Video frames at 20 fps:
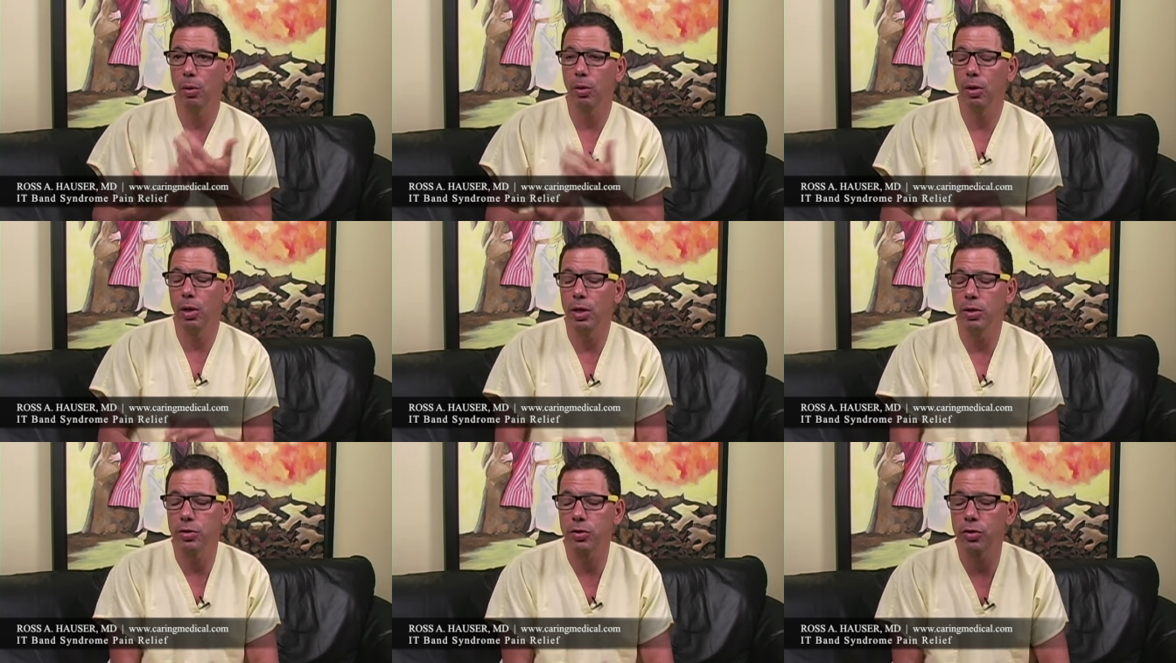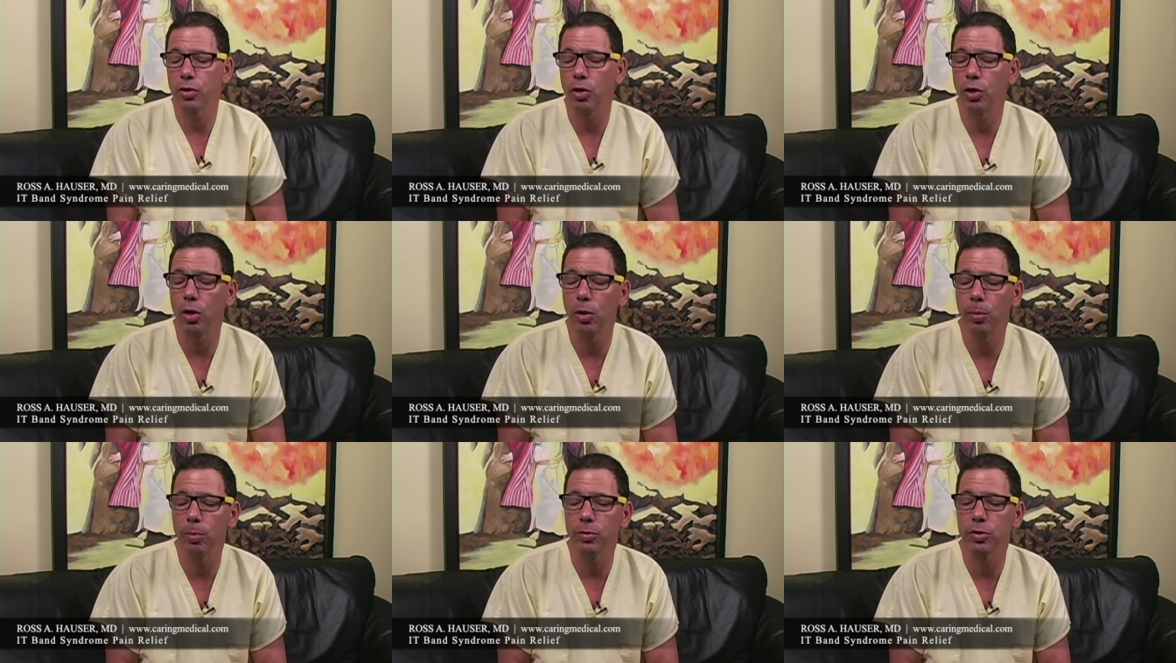is
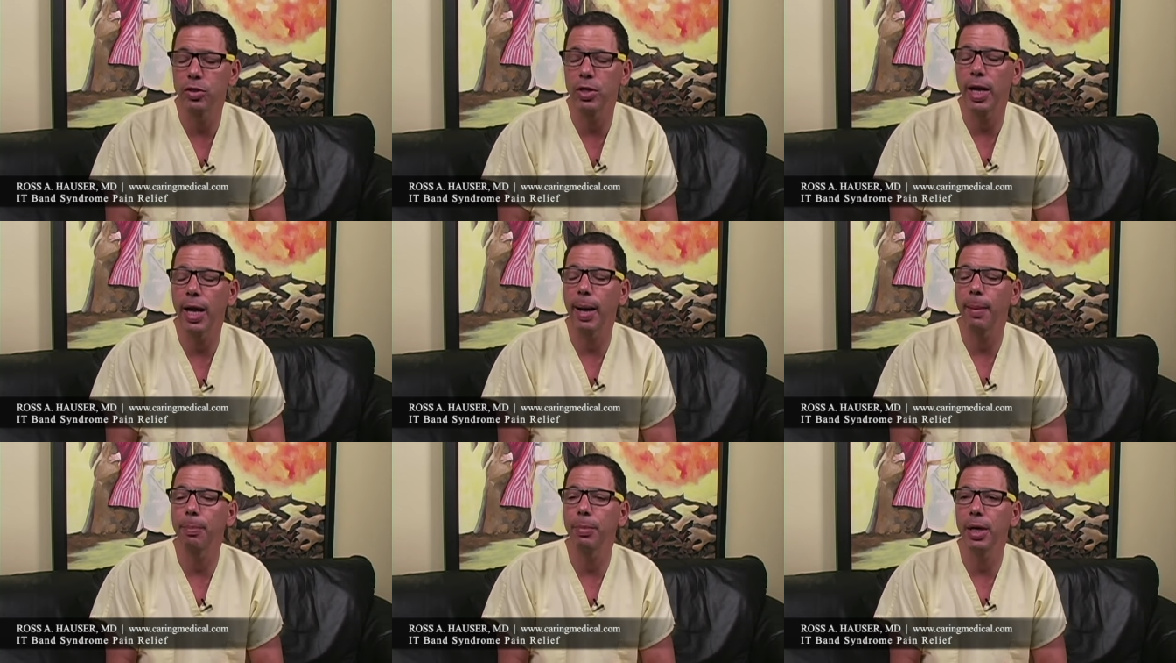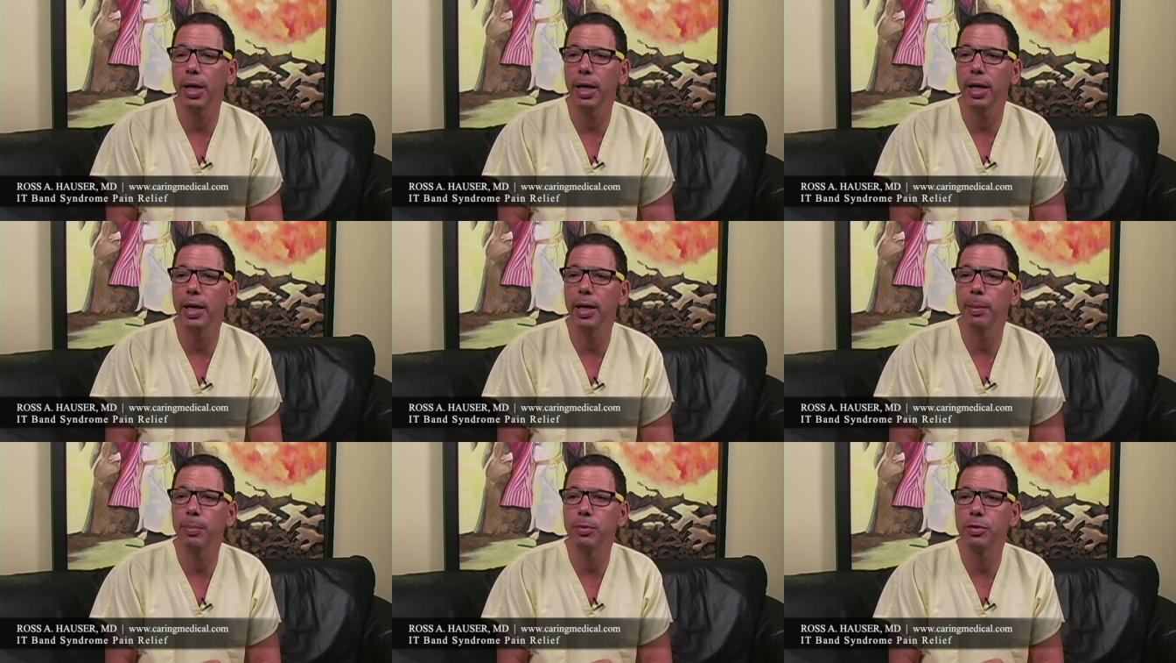termed snapping
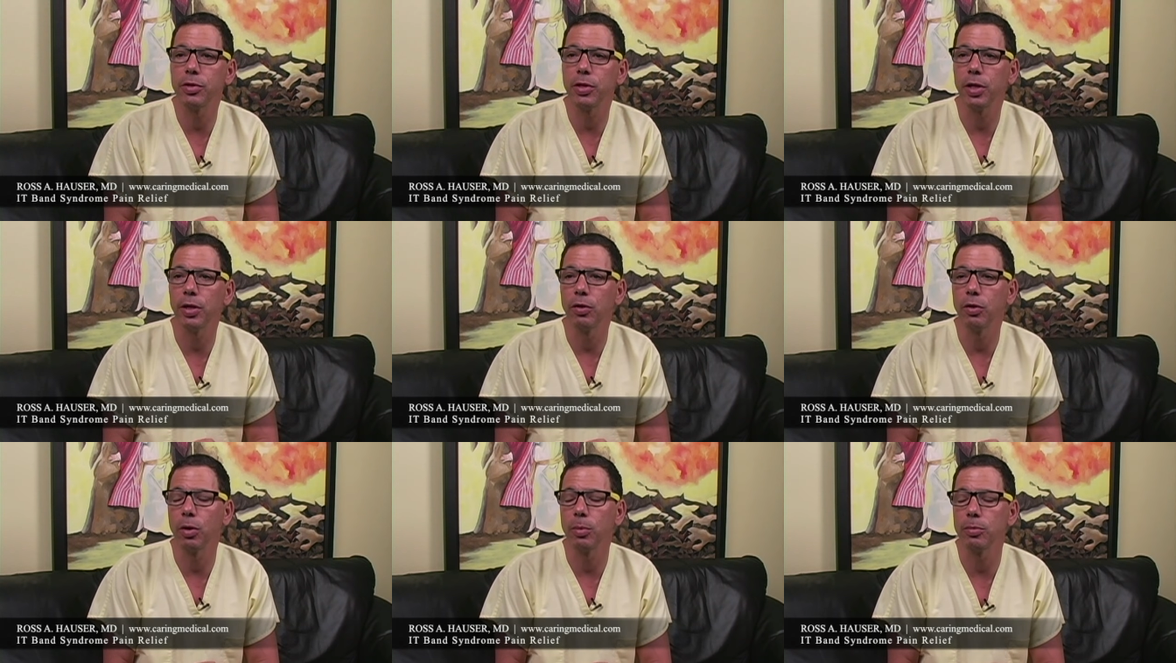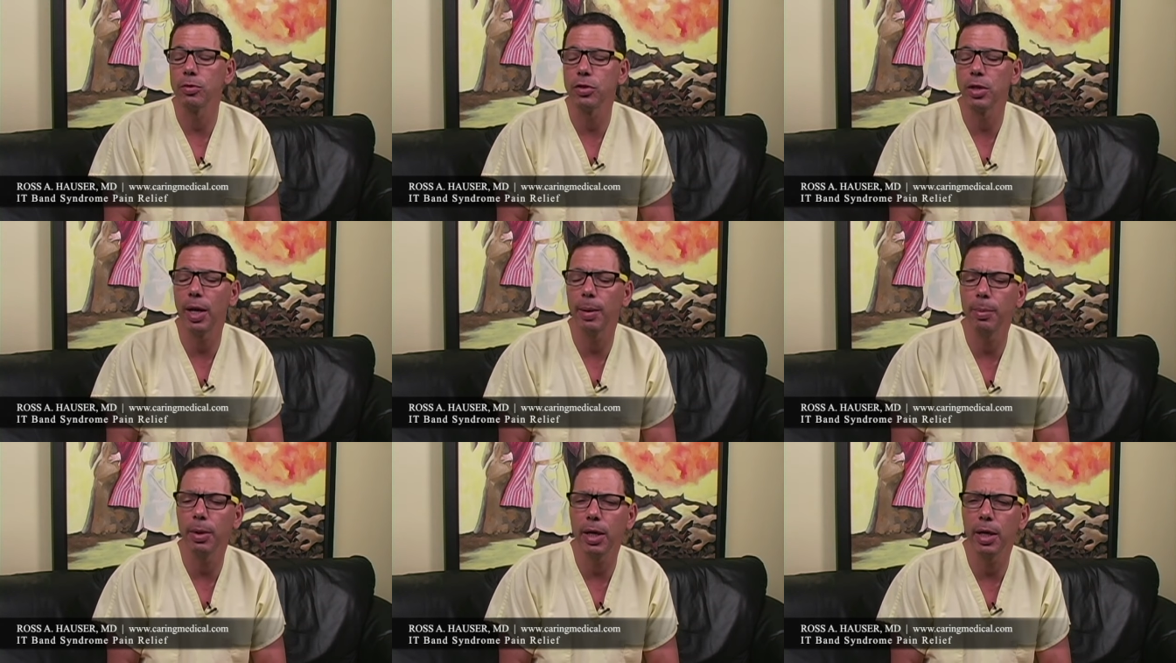hip syndrome
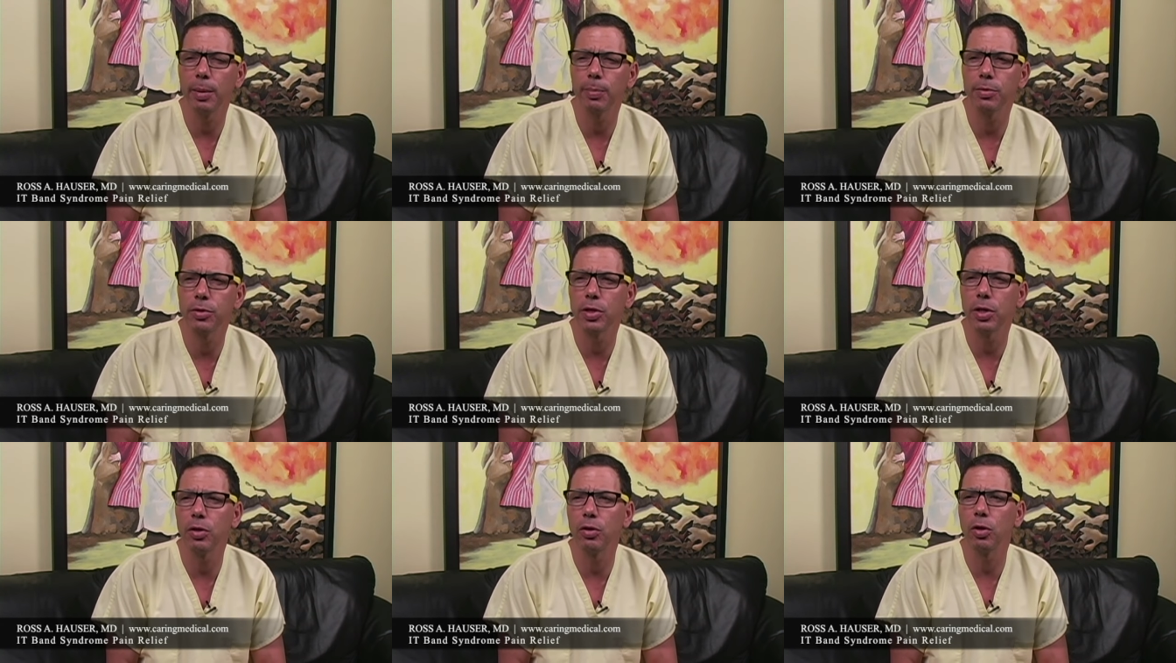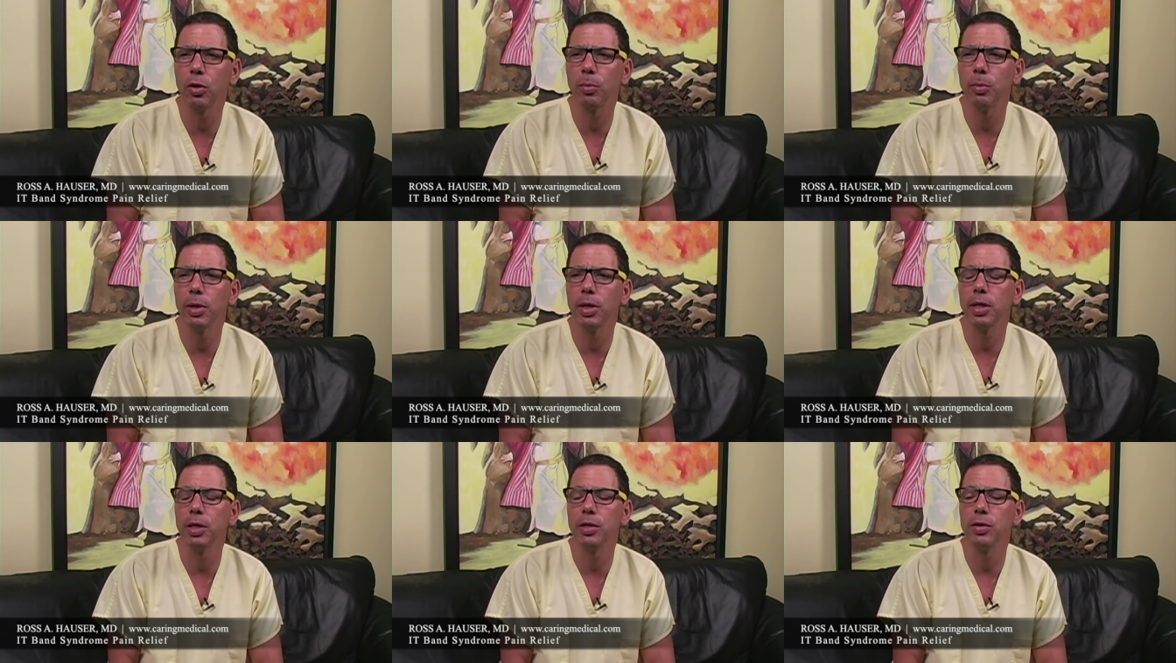
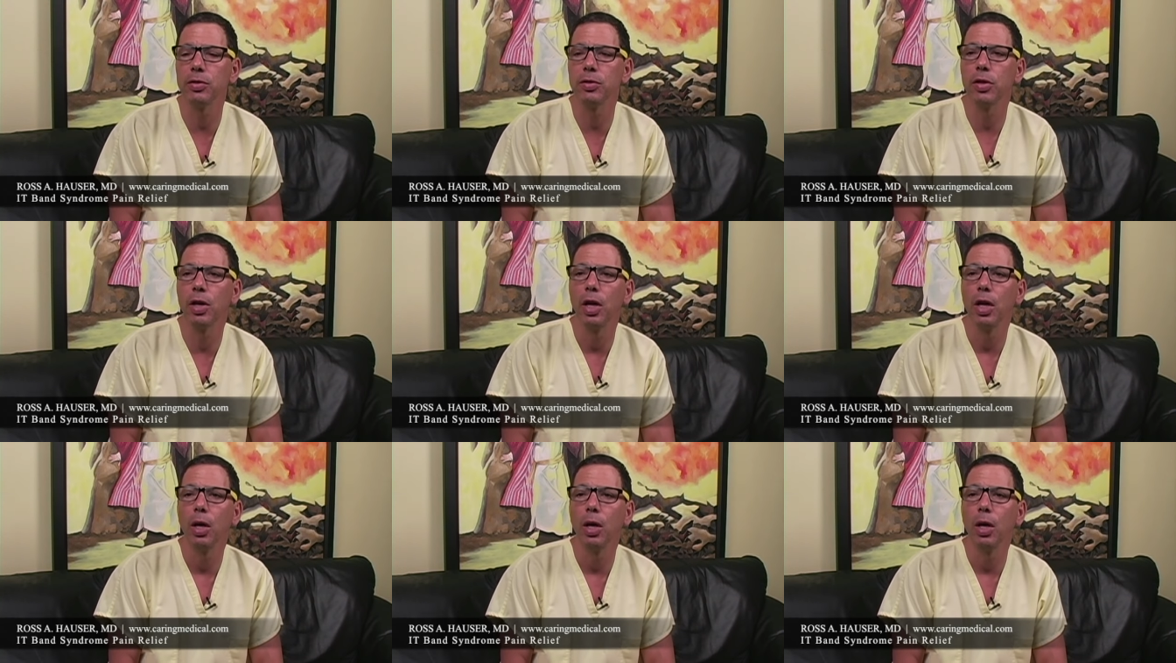is